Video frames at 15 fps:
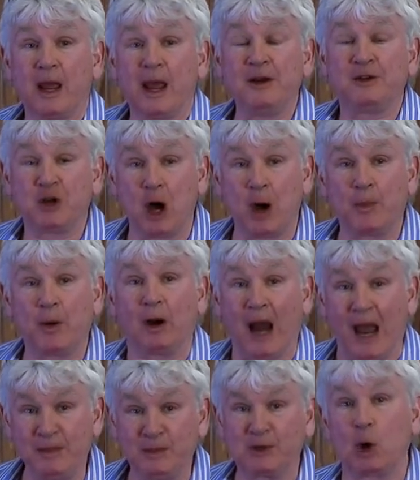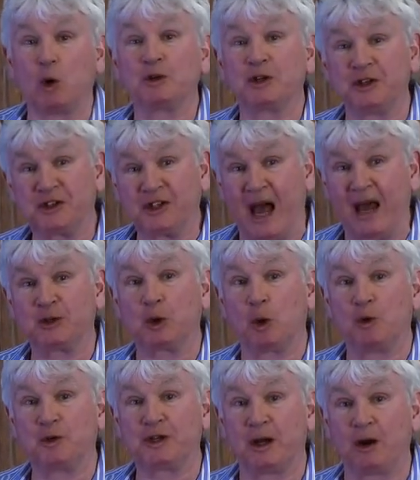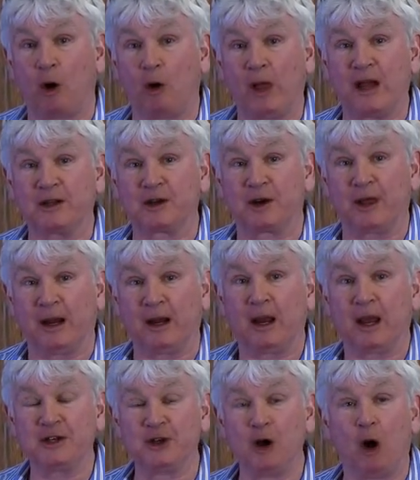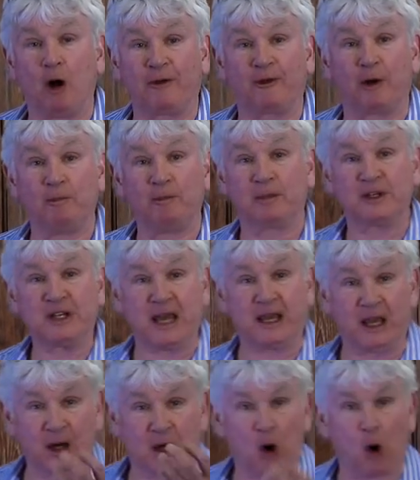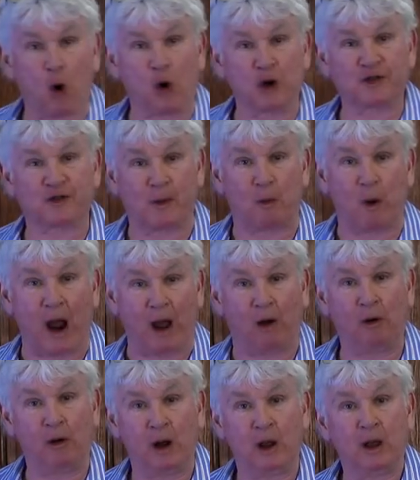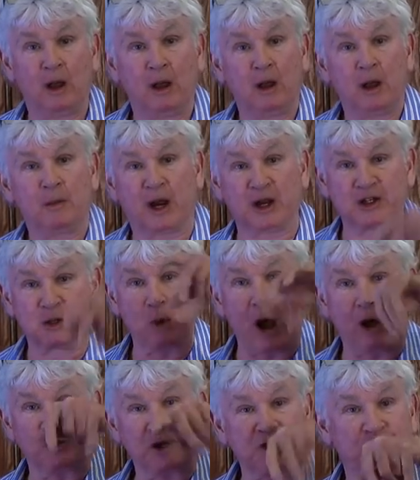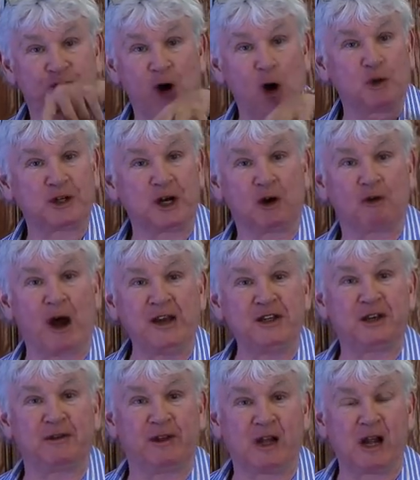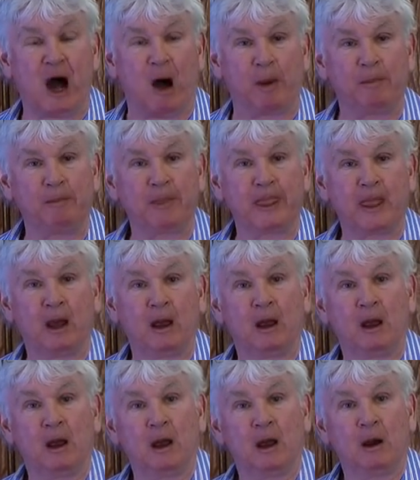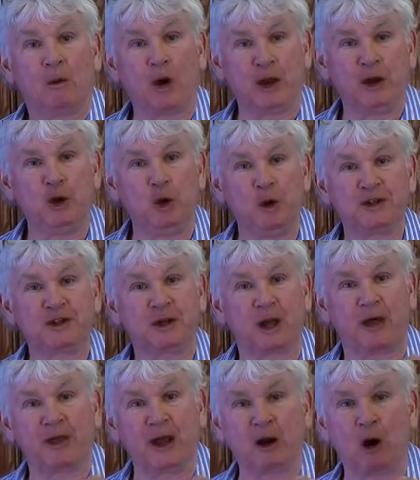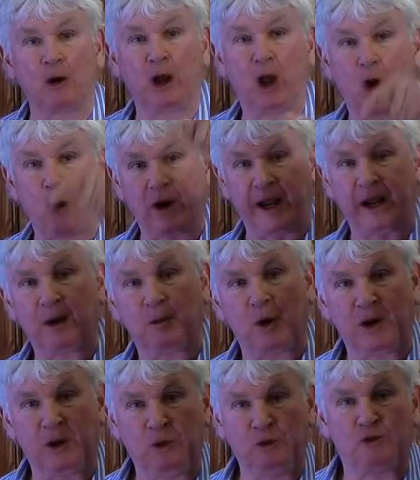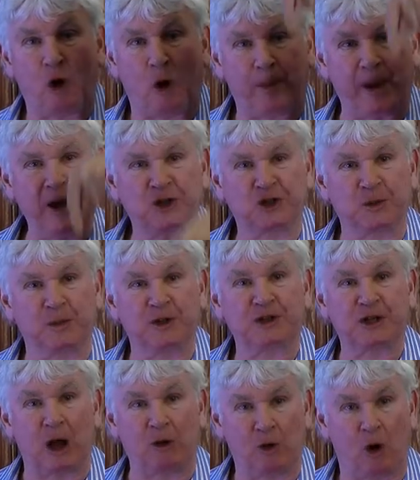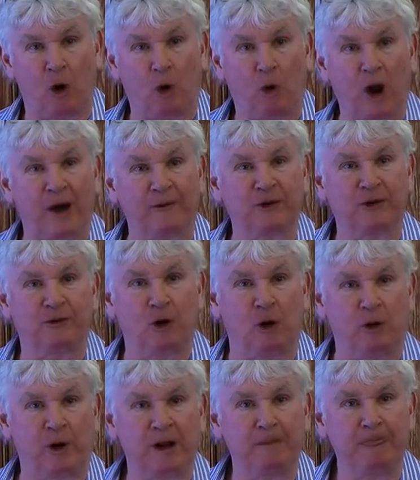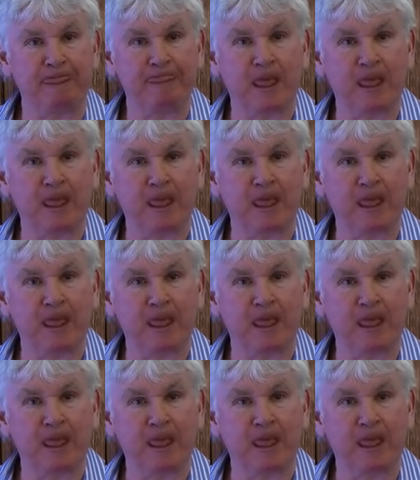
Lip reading: interpret limestones and sandstones and all that sort of thing is not from taking cores from a well, because the well just drills and grinds everything up. What you do is a thing called logging, where you drop instruments down the hole after you've drilled it,